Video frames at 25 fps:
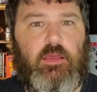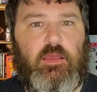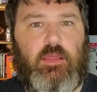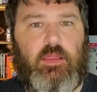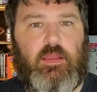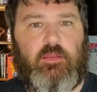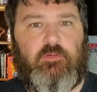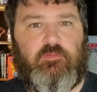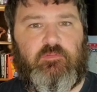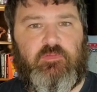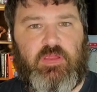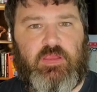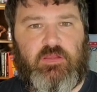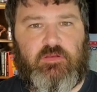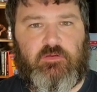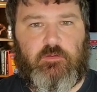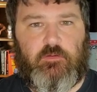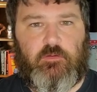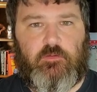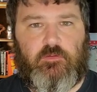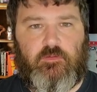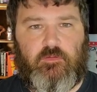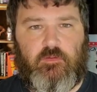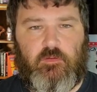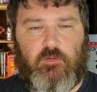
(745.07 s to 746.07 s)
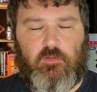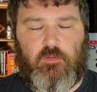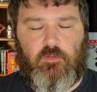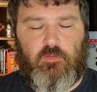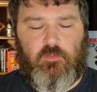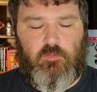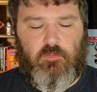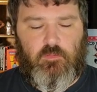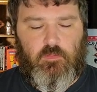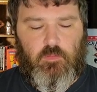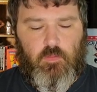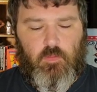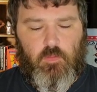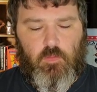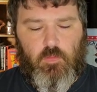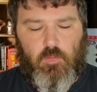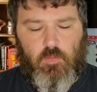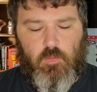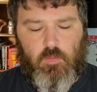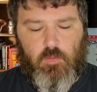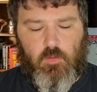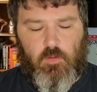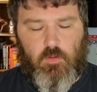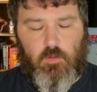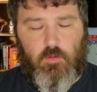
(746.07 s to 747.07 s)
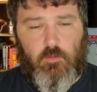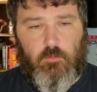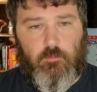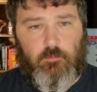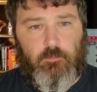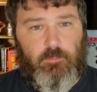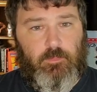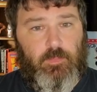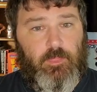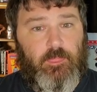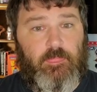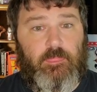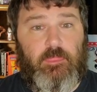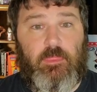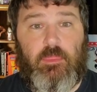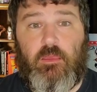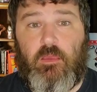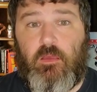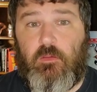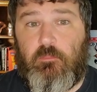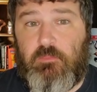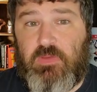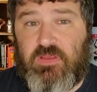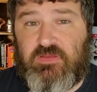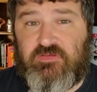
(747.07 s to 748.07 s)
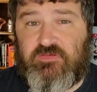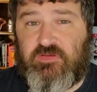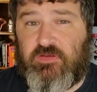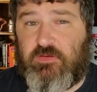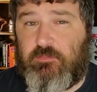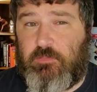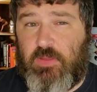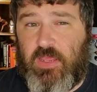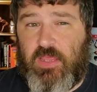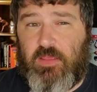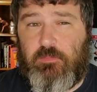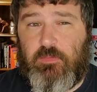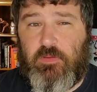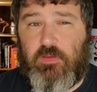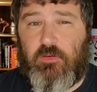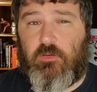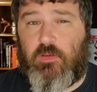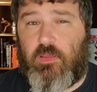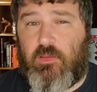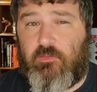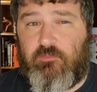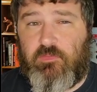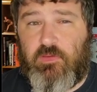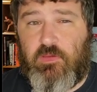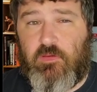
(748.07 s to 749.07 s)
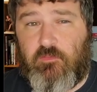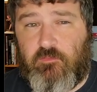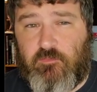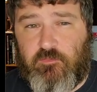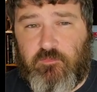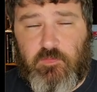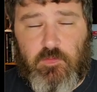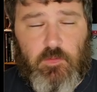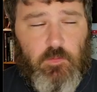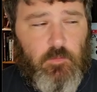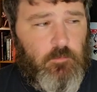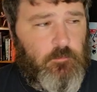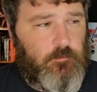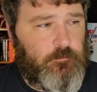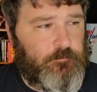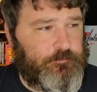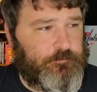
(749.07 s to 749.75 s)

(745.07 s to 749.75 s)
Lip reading: an event or two, or a mission maybe will give you a few.